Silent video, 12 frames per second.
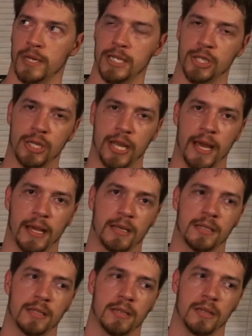range
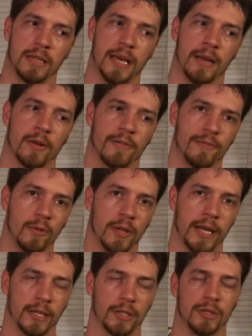attacks that are
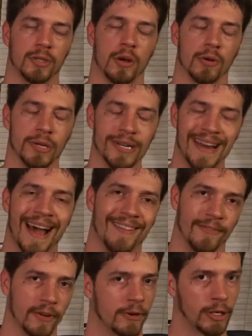full actions are
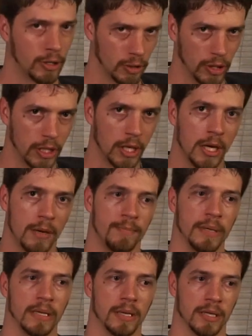not very good,
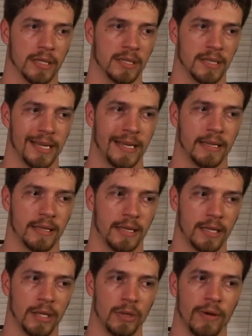because
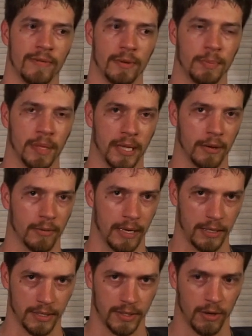you have to play
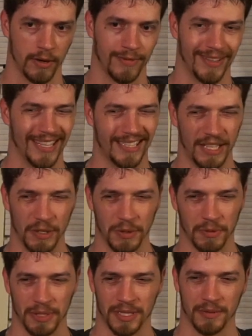around it so often. That's the
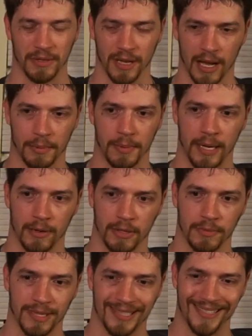only reason Goblin
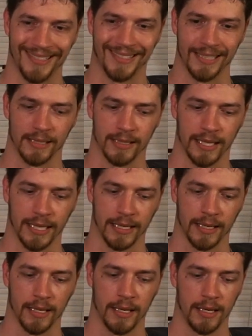Alchemist isn't
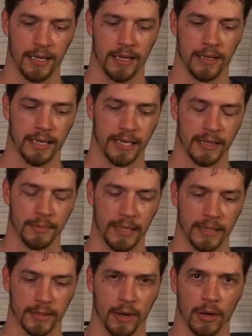like the
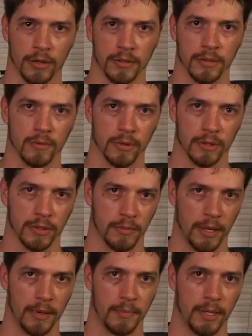best card in the world, in
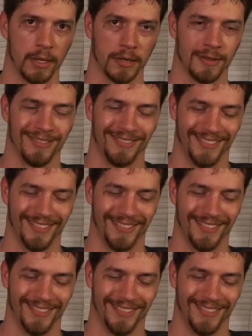my opinion.